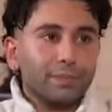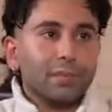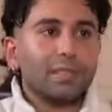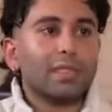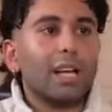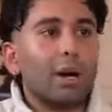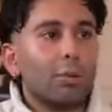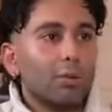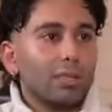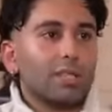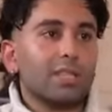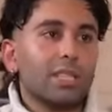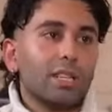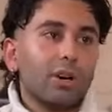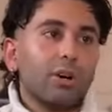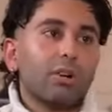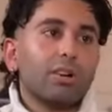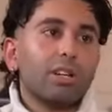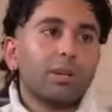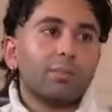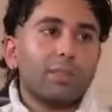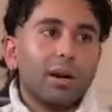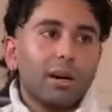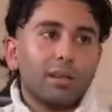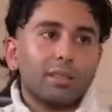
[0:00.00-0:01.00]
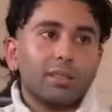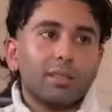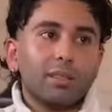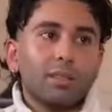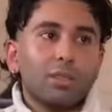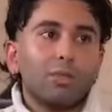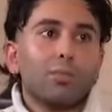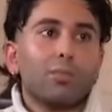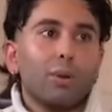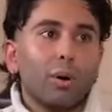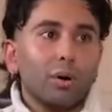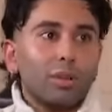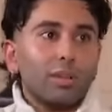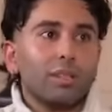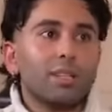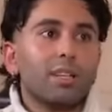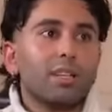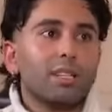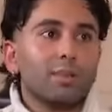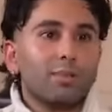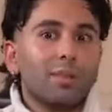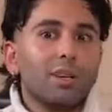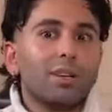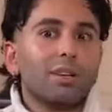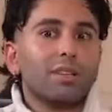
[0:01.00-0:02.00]
Yeah. That was the Orry party. You bought the
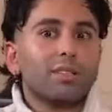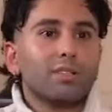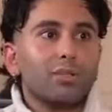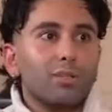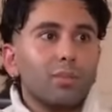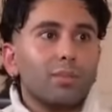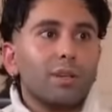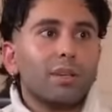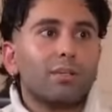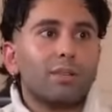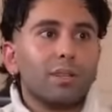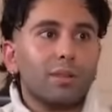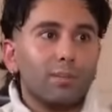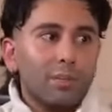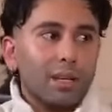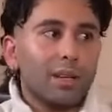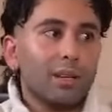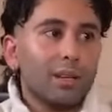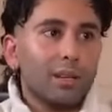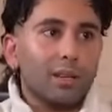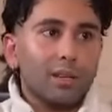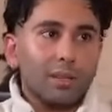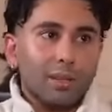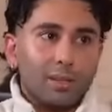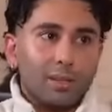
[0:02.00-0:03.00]
experience to be with me.